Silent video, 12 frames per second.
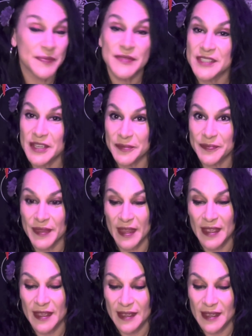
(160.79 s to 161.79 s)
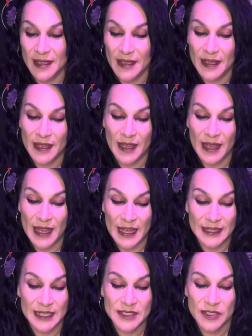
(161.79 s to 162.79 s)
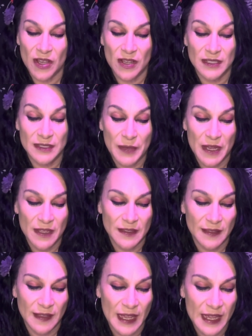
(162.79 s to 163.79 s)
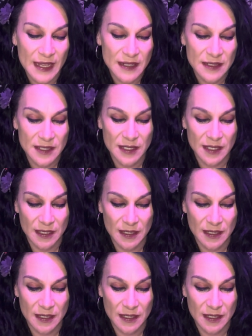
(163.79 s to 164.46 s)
So I'd like to call upon the light.